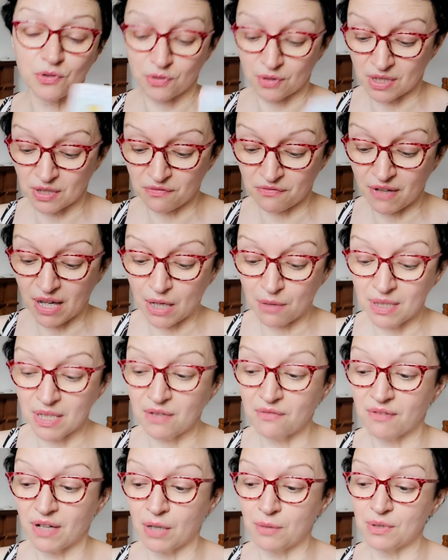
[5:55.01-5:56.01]
So it's
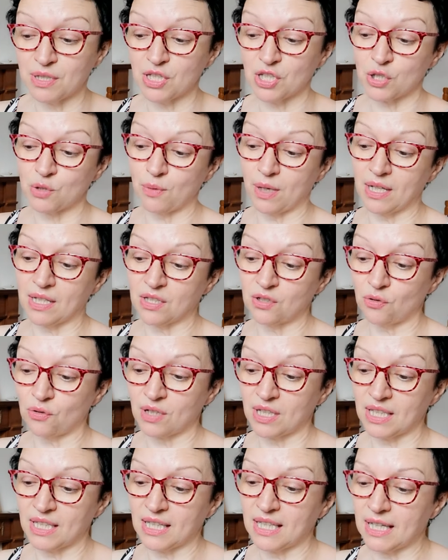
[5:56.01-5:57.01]
very, very straight
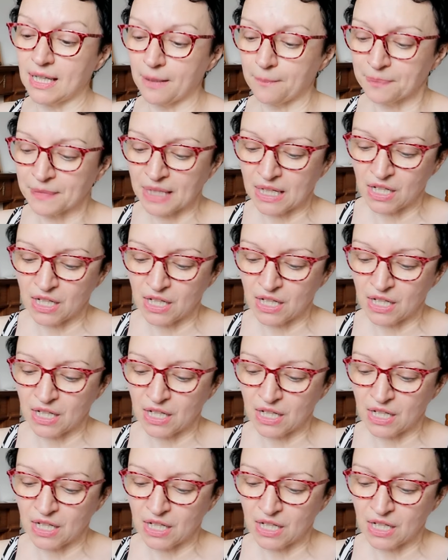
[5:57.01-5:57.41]
talking here.